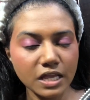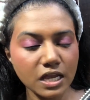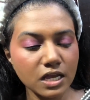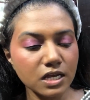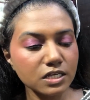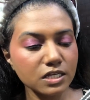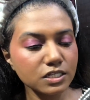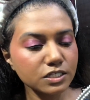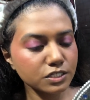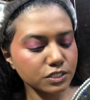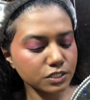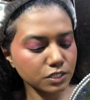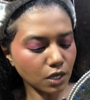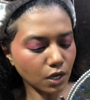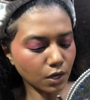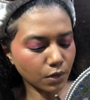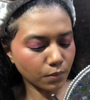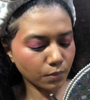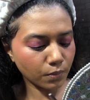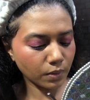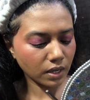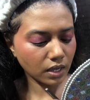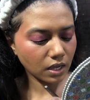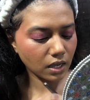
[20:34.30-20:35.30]

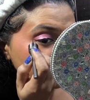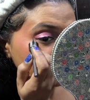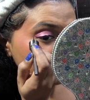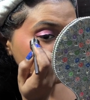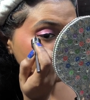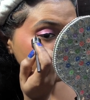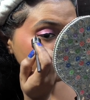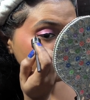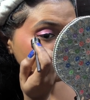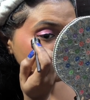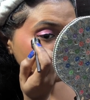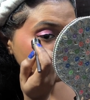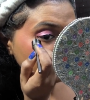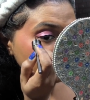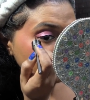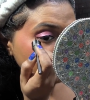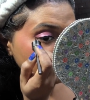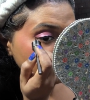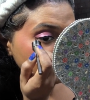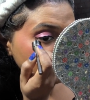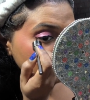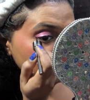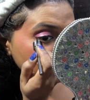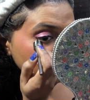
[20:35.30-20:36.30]
So as you know, I could
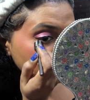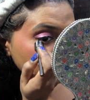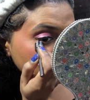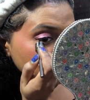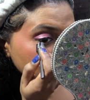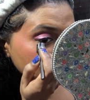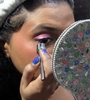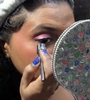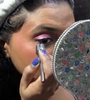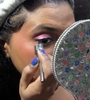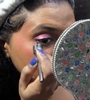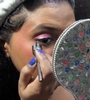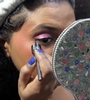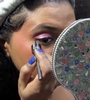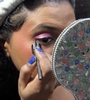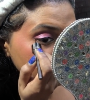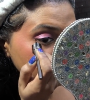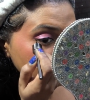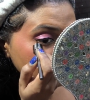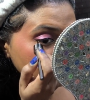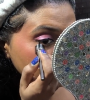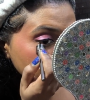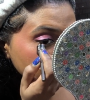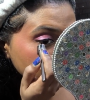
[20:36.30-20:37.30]
not feel
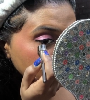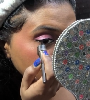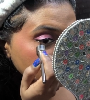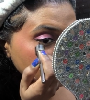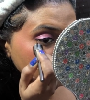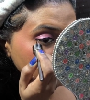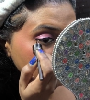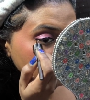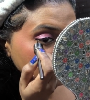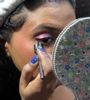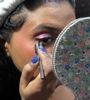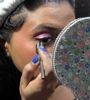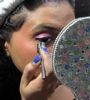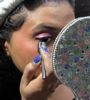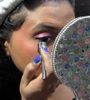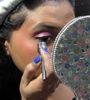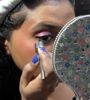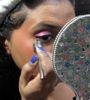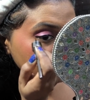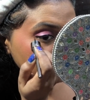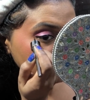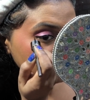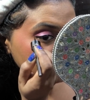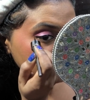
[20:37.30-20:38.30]
sleepy. I
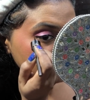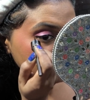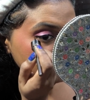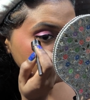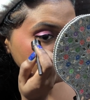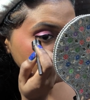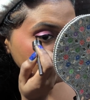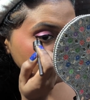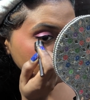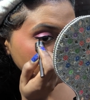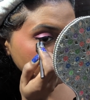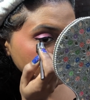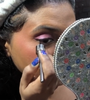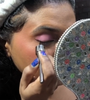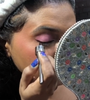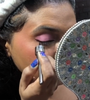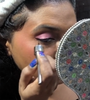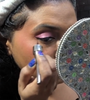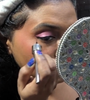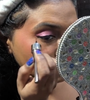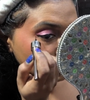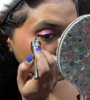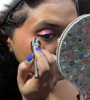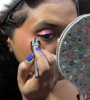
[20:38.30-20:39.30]
could not sleep at
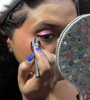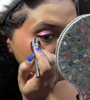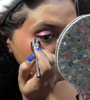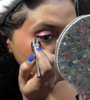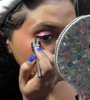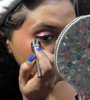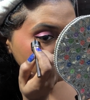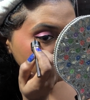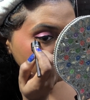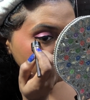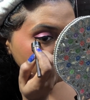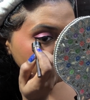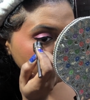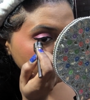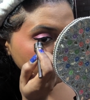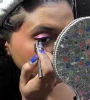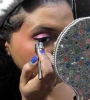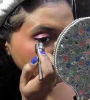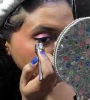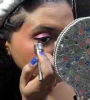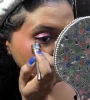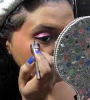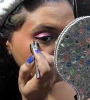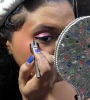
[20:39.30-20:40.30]
all because of the
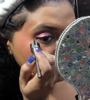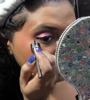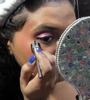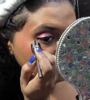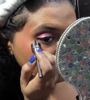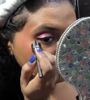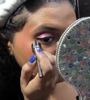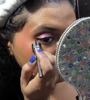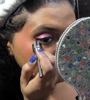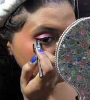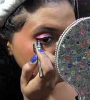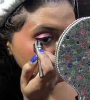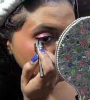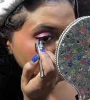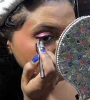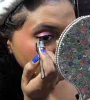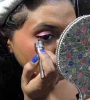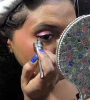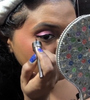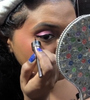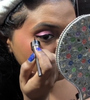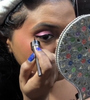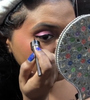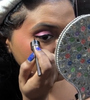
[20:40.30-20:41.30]
pain. There was
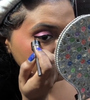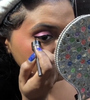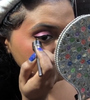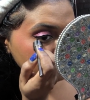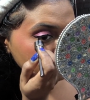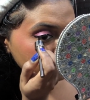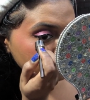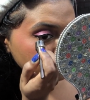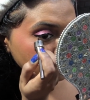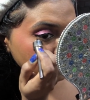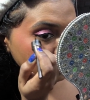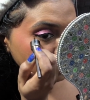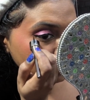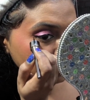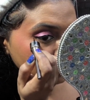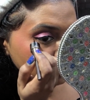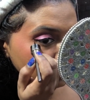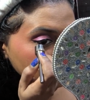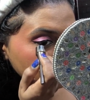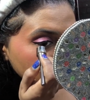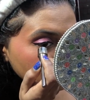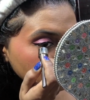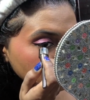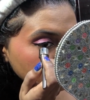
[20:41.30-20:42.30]
so much pain.
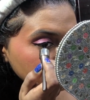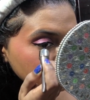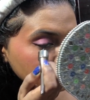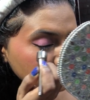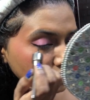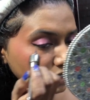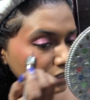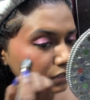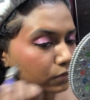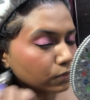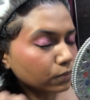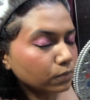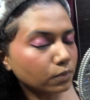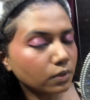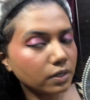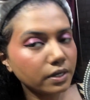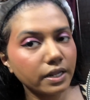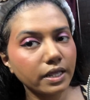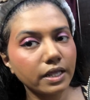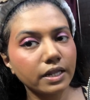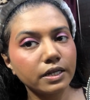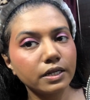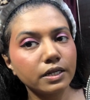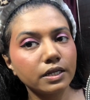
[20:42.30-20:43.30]
I mean, I don't want
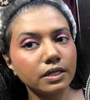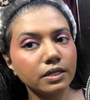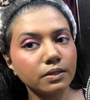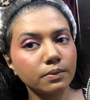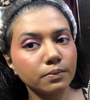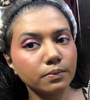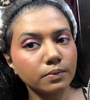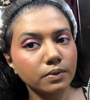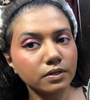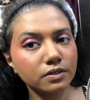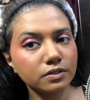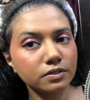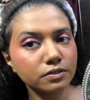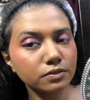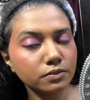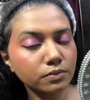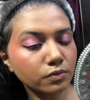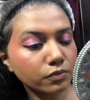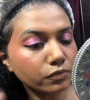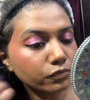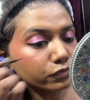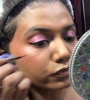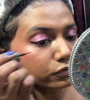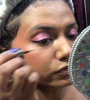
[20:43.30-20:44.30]
anyone to
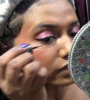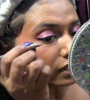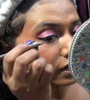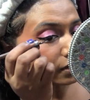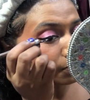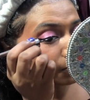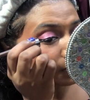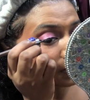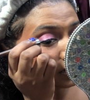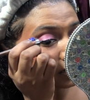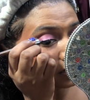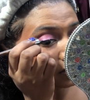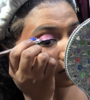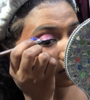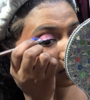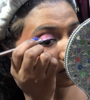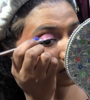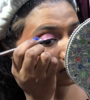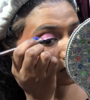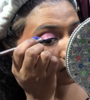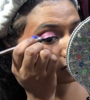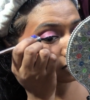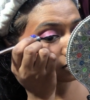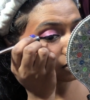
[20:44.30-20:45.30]
go through that pain.
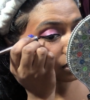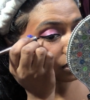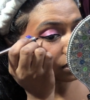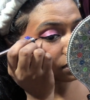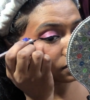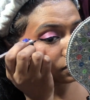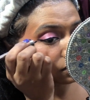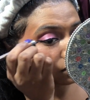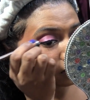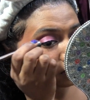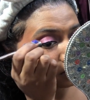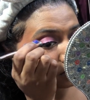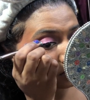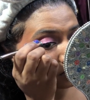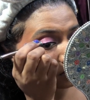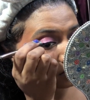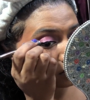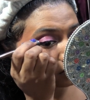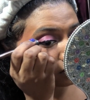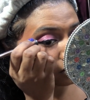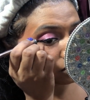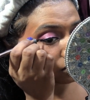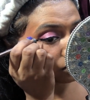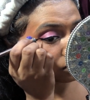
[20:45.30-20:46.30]
That's like the
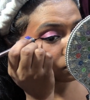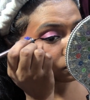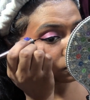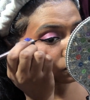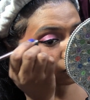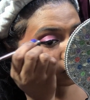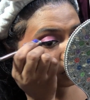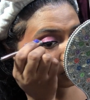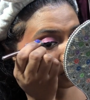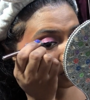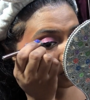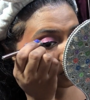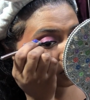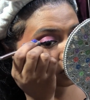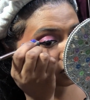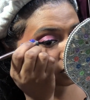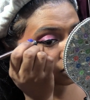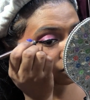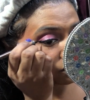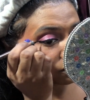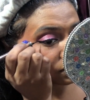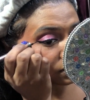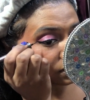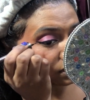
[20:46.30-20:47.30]
worst
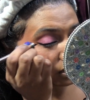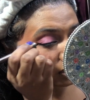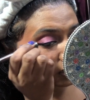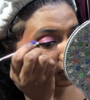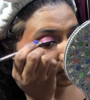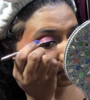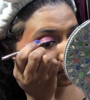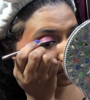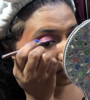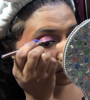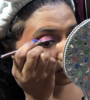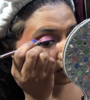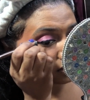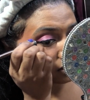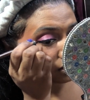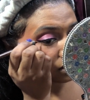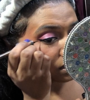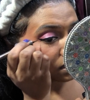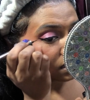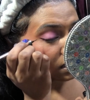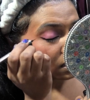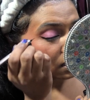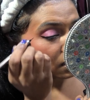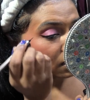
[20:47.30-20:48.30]
thing
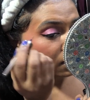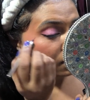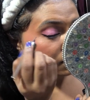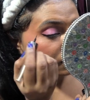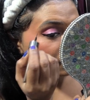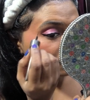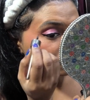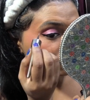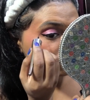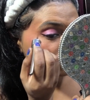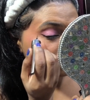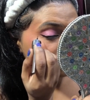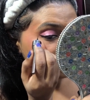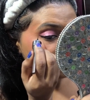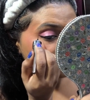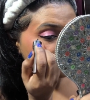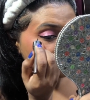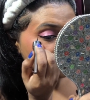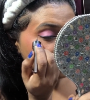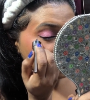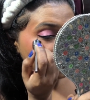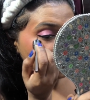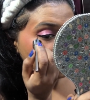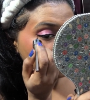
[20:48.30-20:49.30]
that could ever
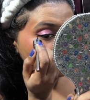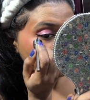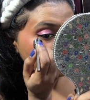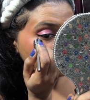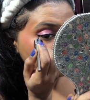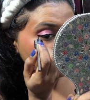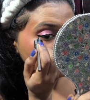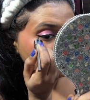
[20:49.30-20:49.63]
happen to